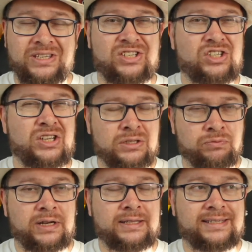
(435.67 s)
It's just
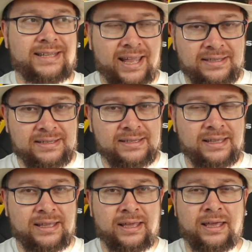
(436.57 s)
really tense.
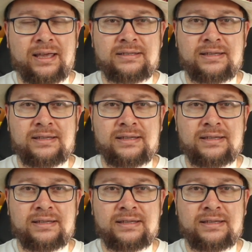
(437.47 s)
It's